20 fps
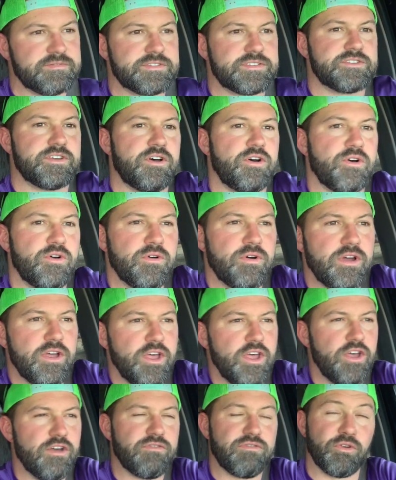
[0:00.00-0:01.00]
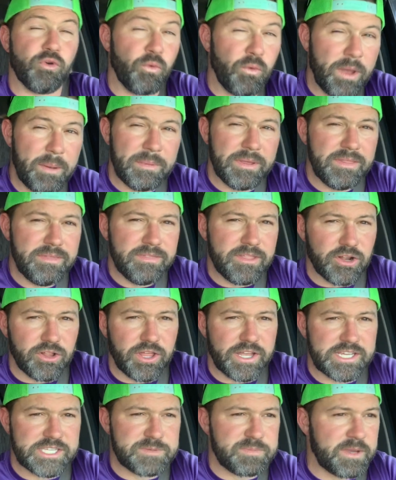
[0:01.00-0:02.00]
So for women, they're
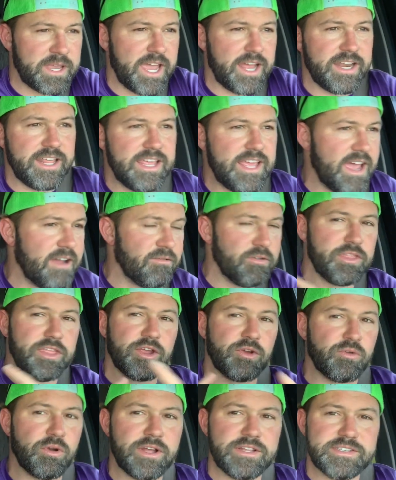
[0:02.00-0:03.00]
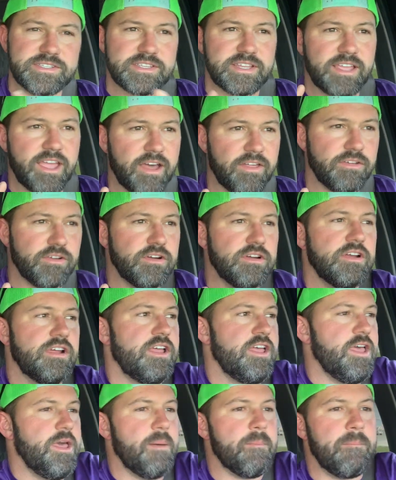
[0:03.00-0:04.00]
like spaghetti, everything runs together.
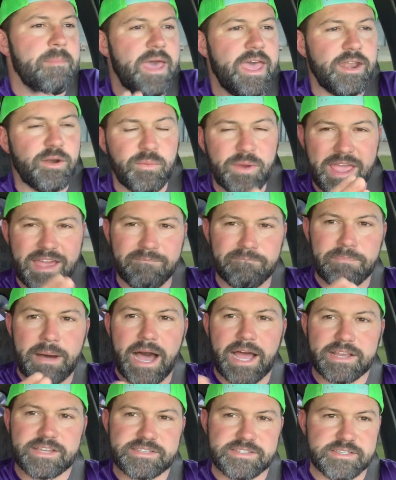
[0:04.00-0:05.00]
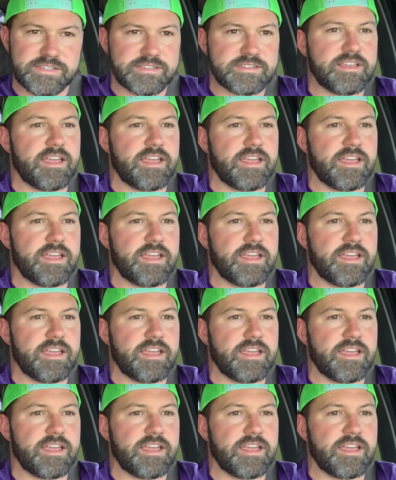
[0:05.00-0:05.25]
Men, we have boxes.